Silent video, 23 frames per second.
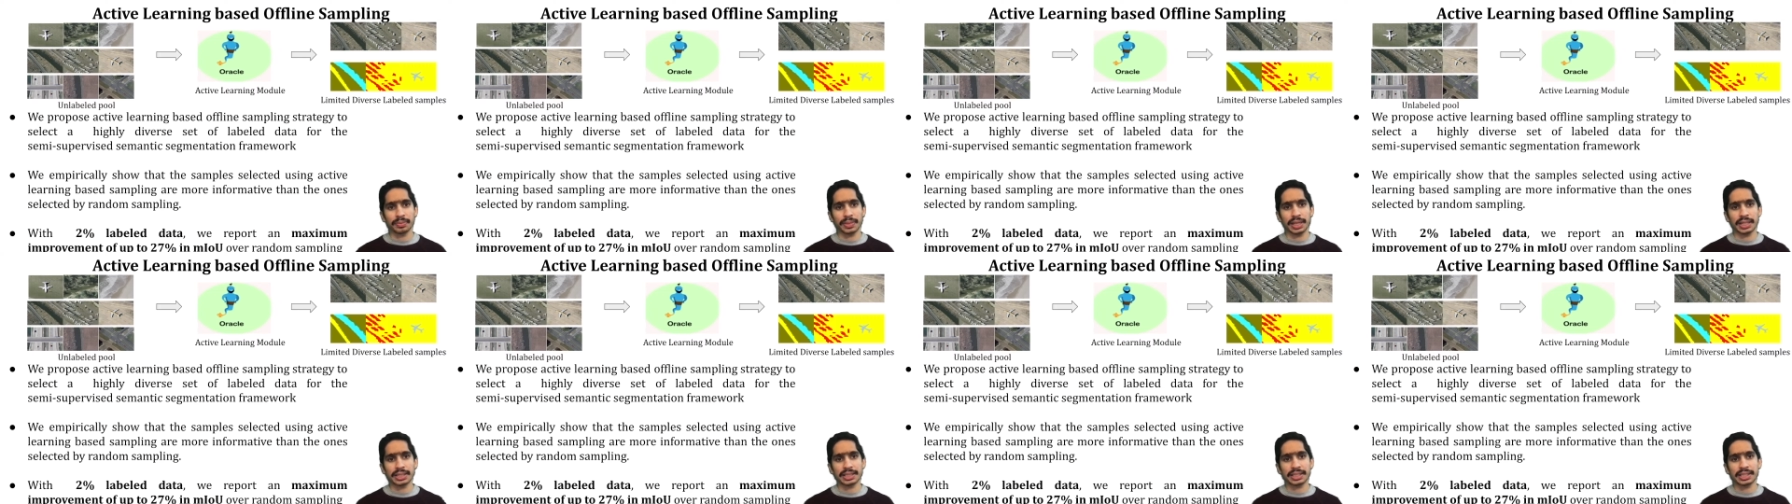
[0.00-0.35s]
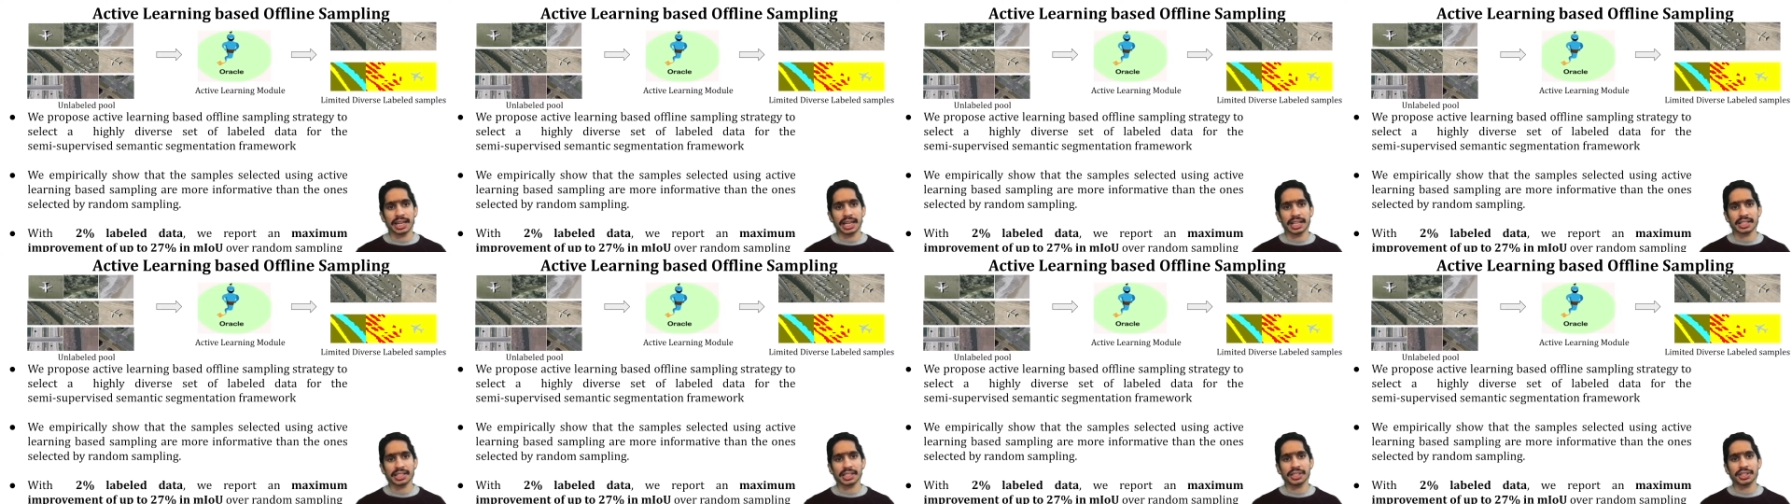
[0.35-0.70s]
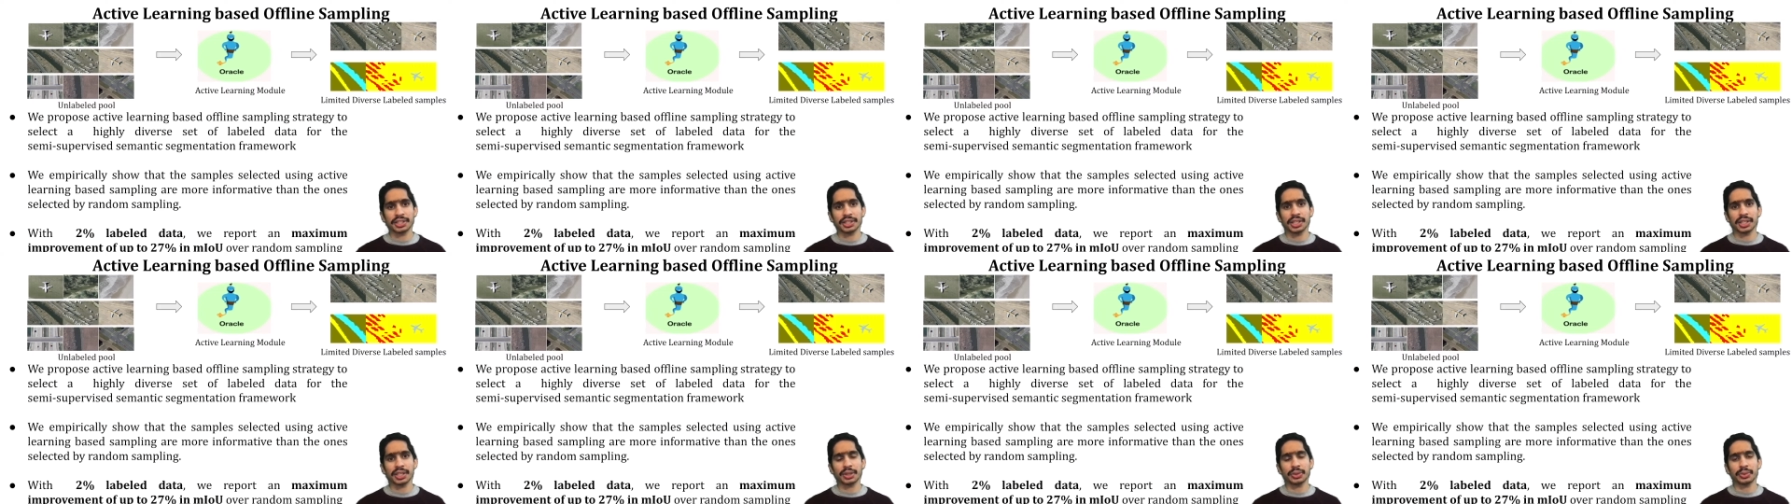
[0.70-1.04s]
makes it
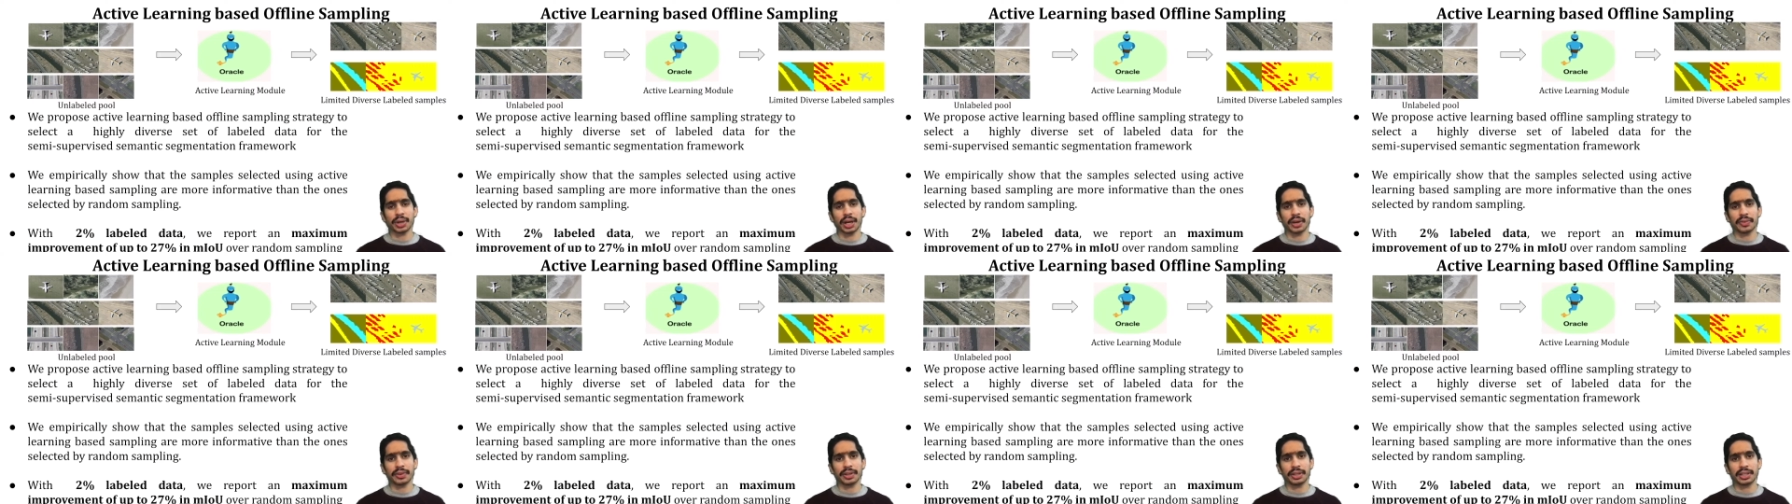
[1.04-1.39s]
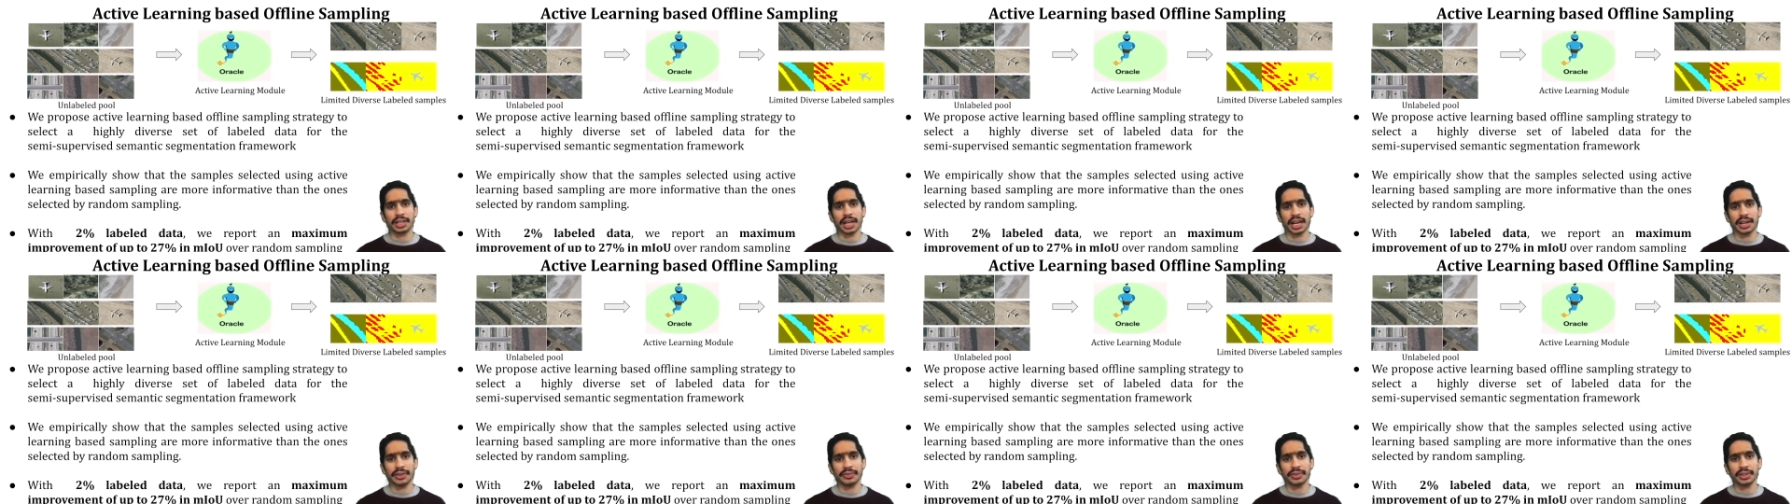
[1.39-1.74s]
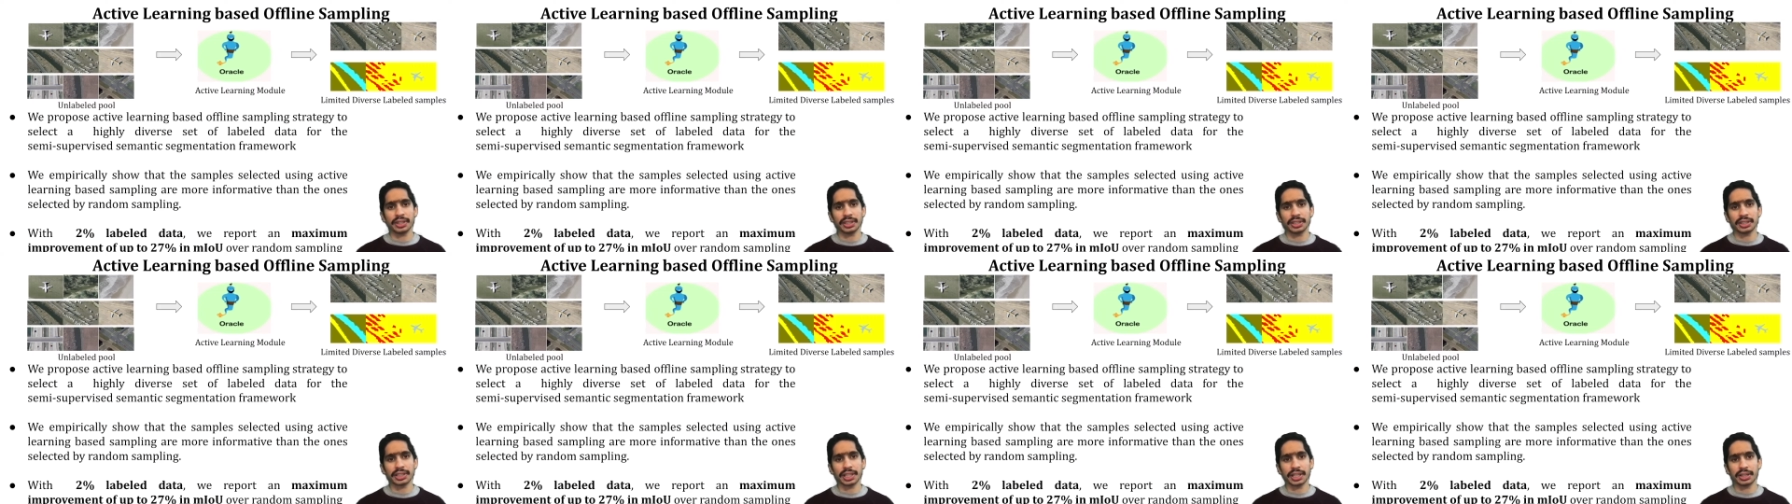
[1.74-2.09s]
essential to have a
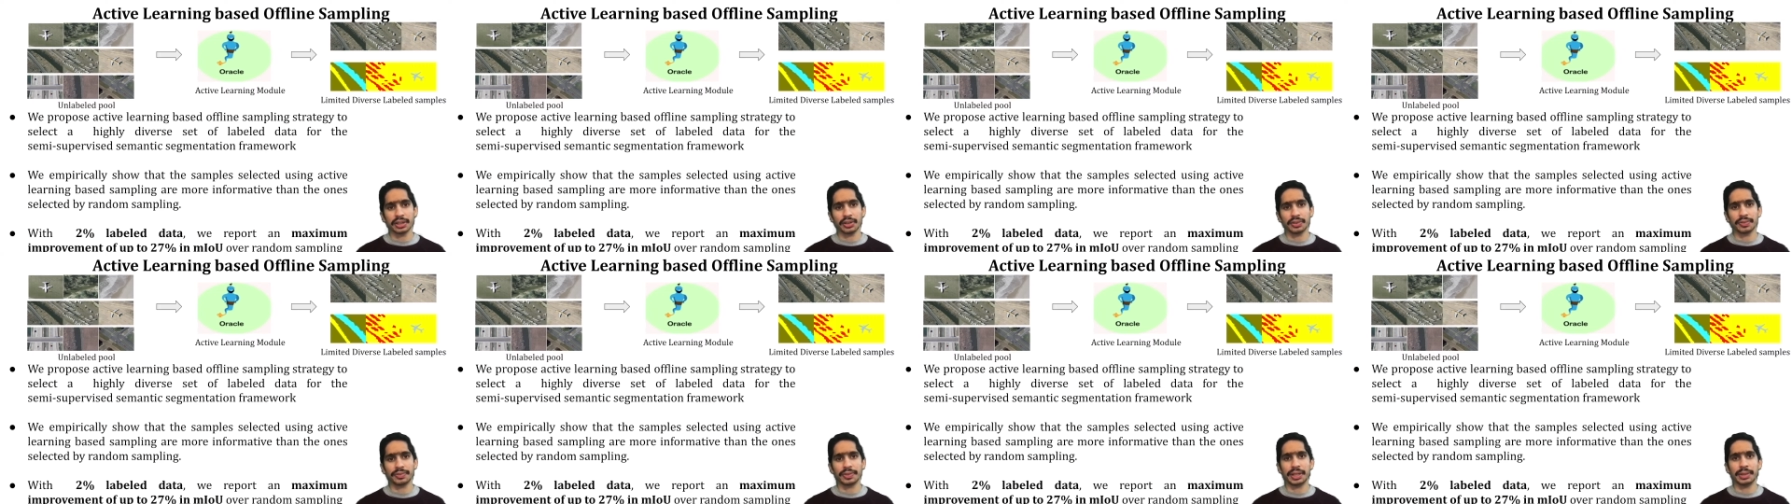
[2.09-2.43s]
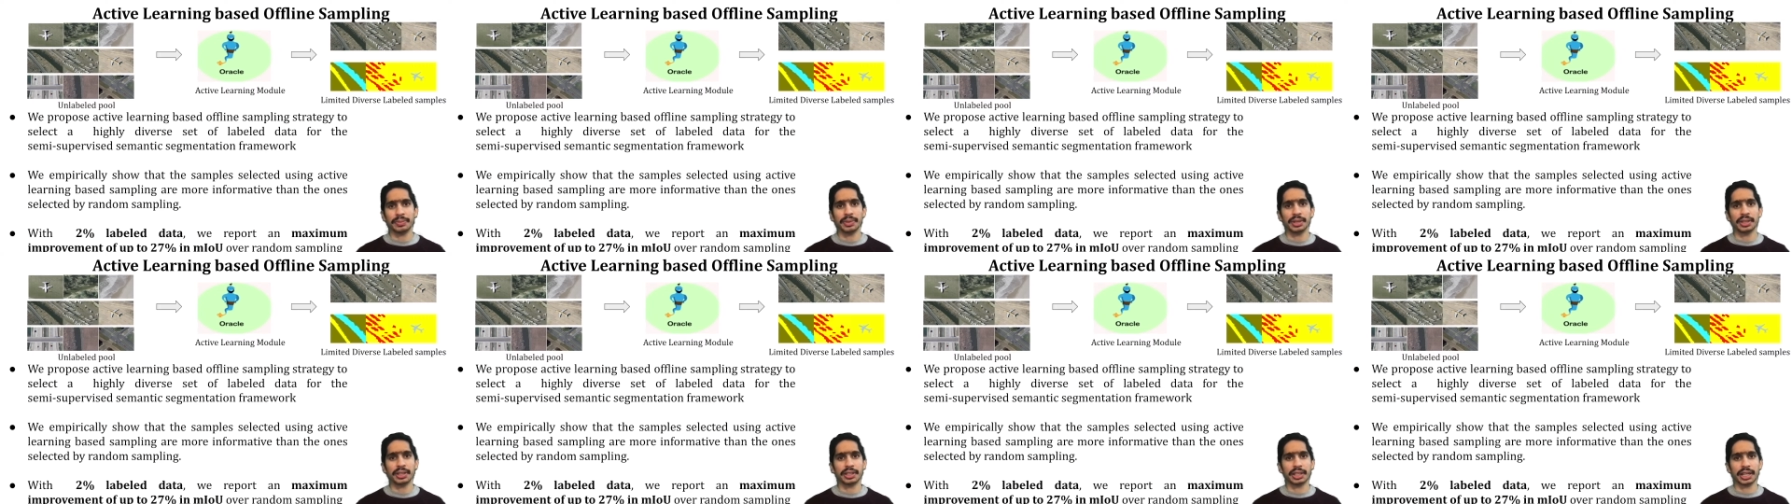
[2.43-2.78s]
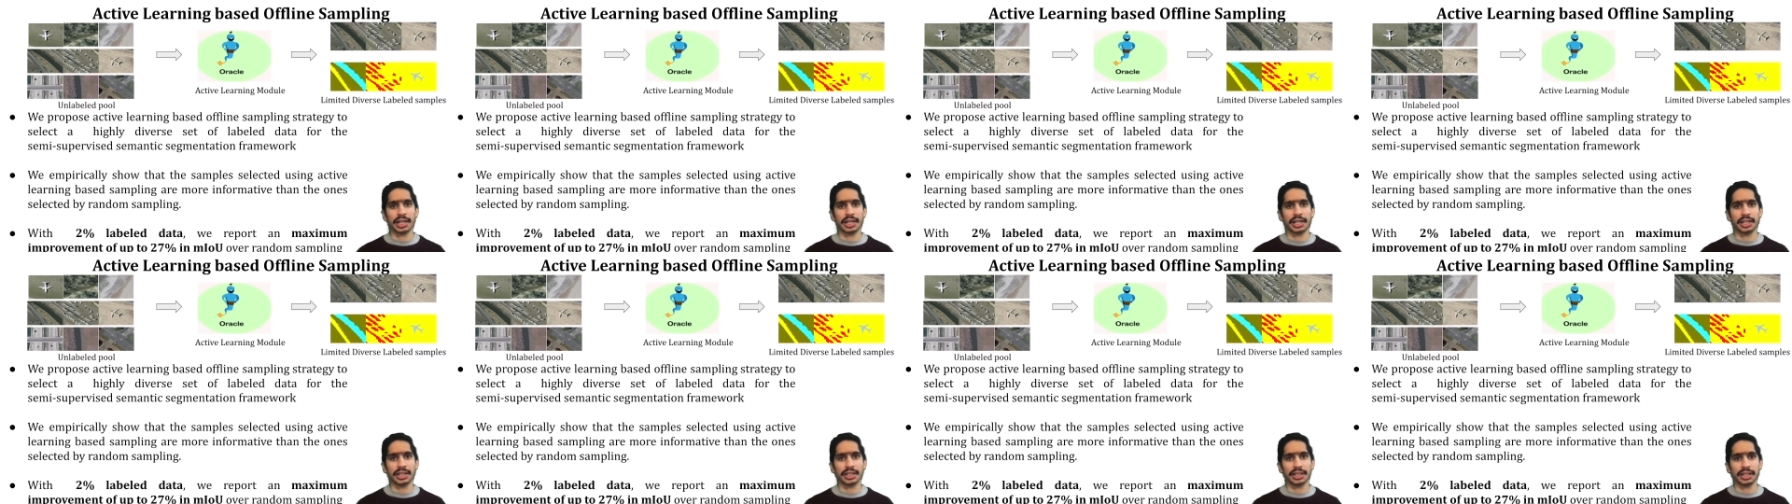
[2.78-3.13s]
diverse set of labeled
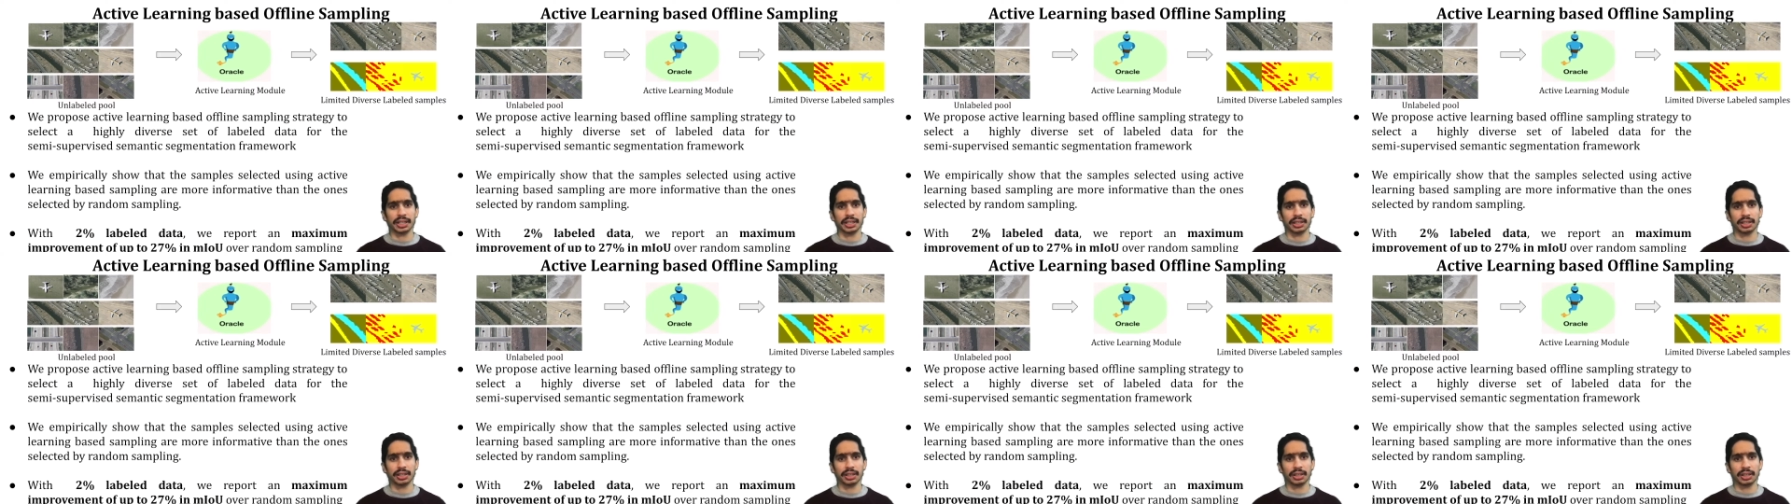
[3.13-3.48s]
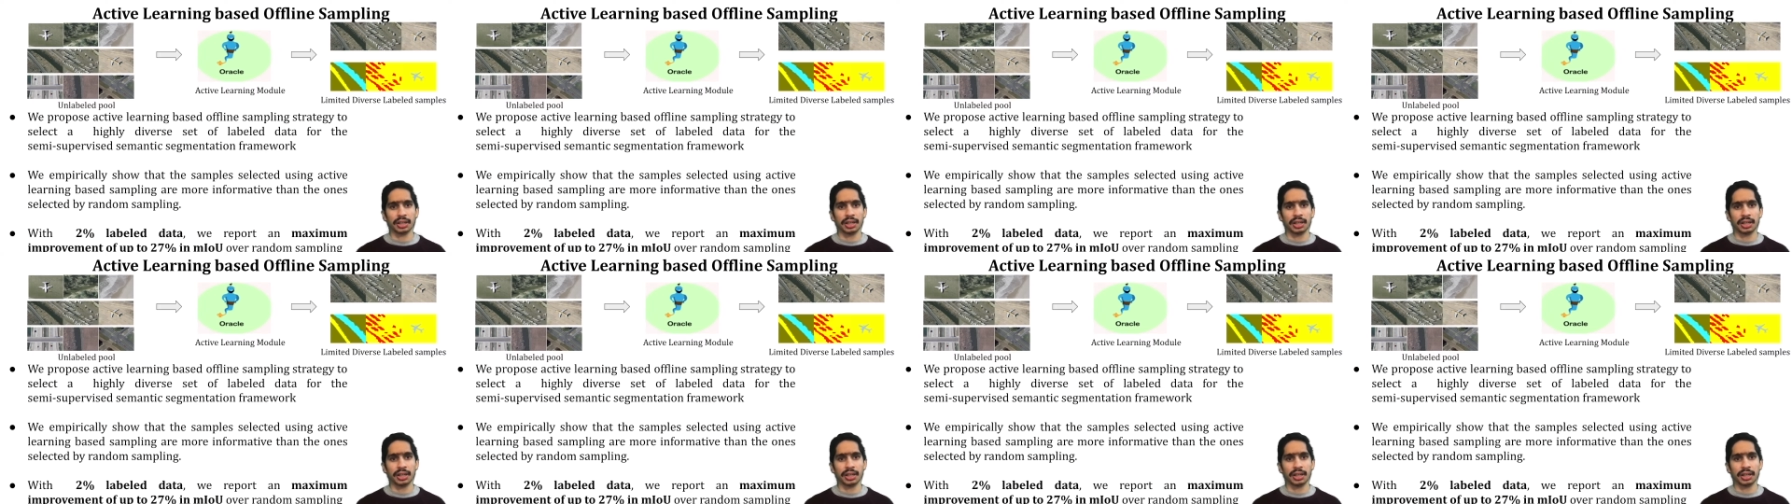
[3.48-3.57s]
training data.